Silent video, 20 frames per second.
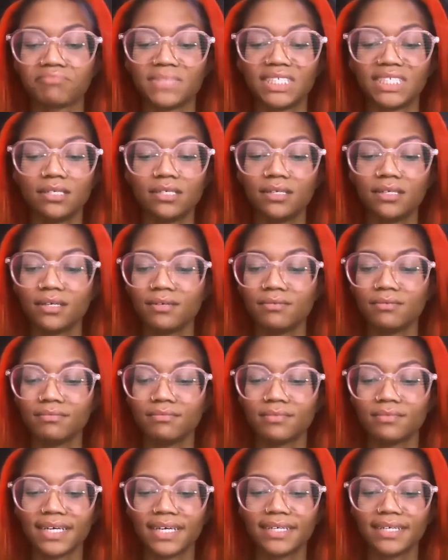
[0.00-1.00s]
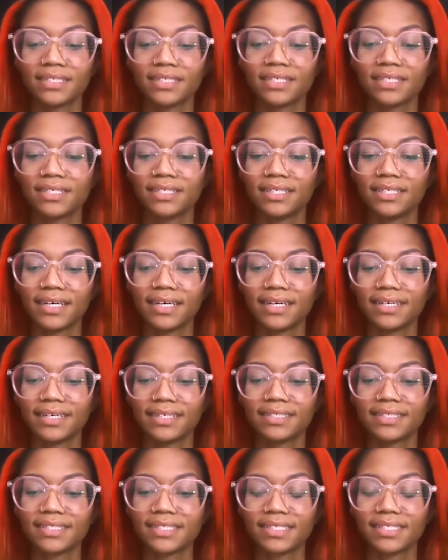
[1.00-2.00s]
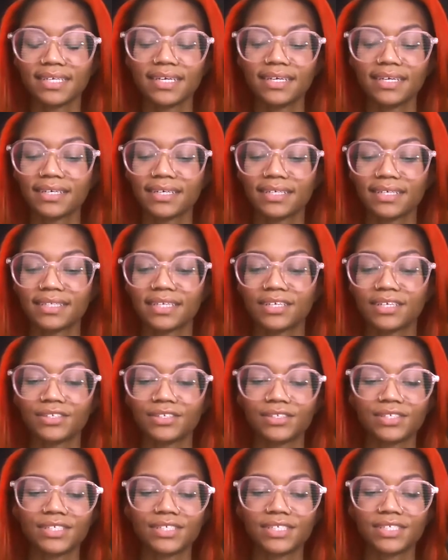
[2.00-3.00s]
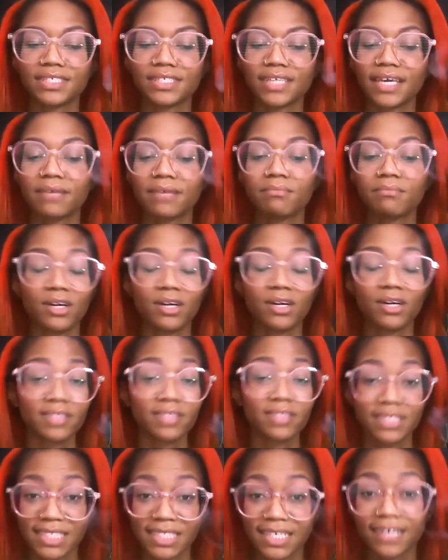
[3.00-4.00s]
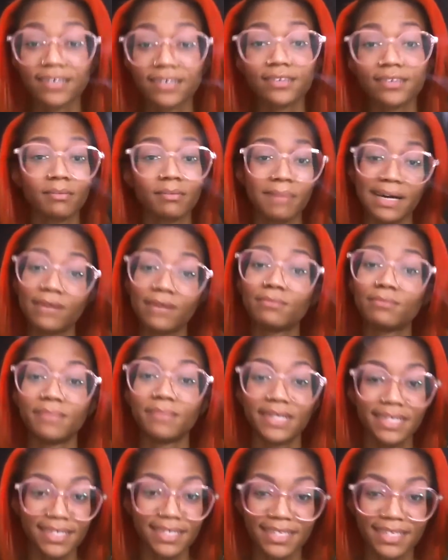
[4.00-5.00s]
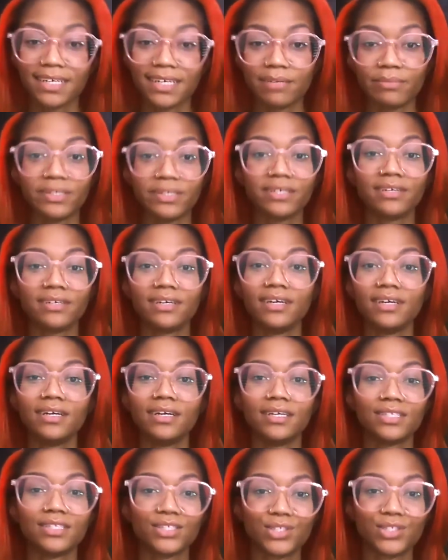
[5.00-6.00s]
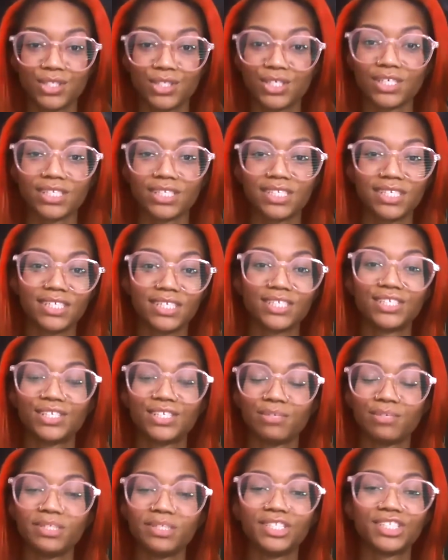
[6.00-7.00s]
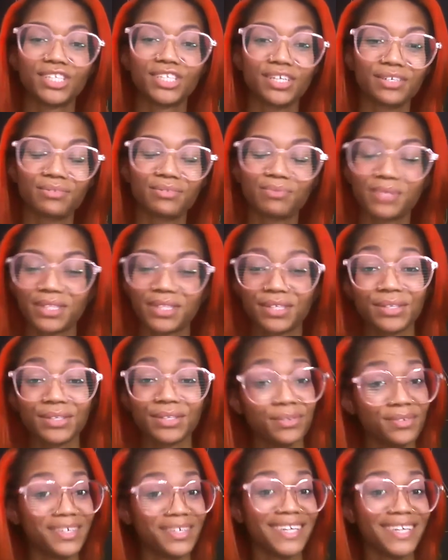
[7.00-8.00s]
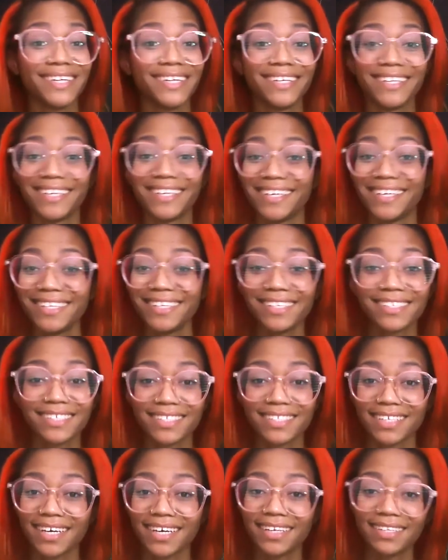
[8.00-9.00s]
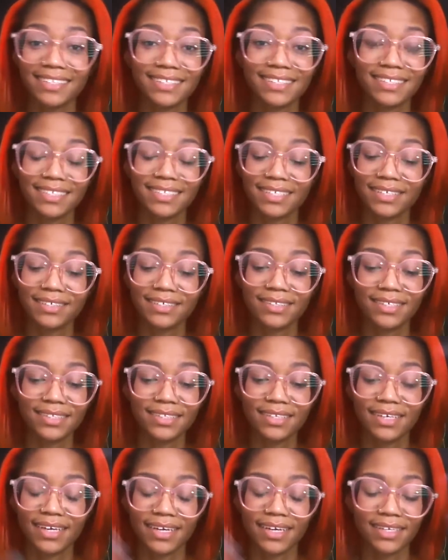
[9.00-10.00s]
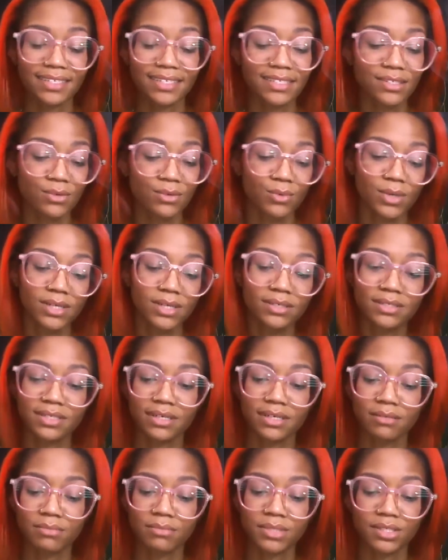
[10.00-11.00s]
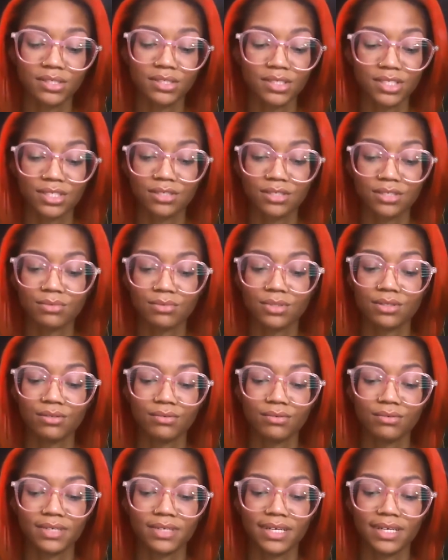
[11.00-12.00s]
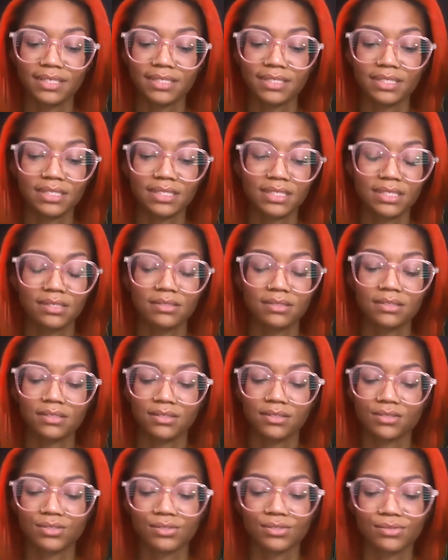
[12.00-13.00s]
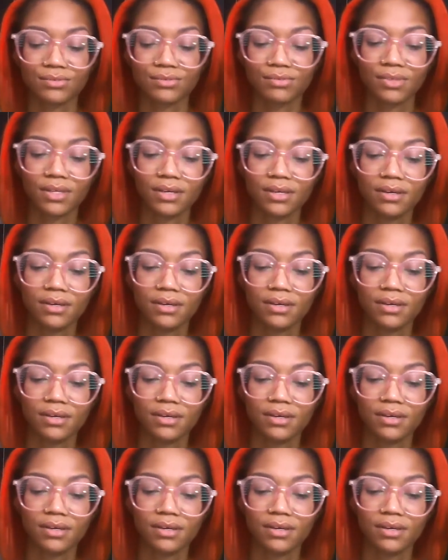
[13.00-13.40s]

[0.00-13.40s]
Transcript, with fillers: you know, like the Undine said, there is a marvelous tale about money coming to, to be shared with you. And it is not necessarily the case. The words that are being shared with you are not necessarily the truth.